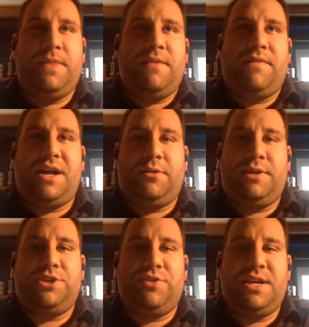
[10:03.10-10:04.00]

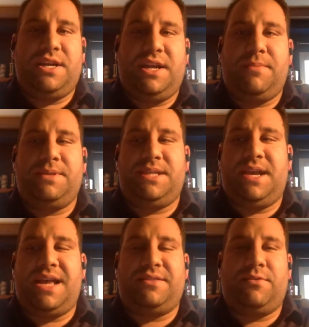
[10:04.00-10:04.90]
following training camp as they
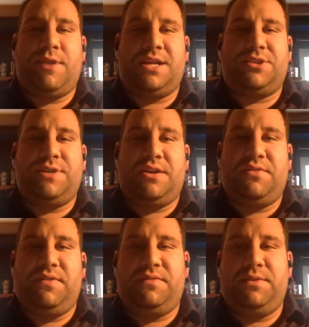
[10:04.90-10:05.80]
got their roster down to
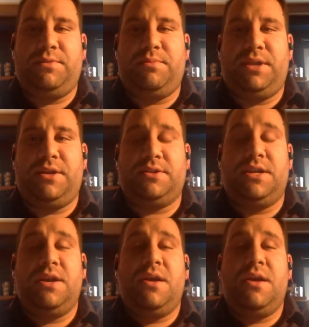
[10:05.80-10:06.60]
53 players.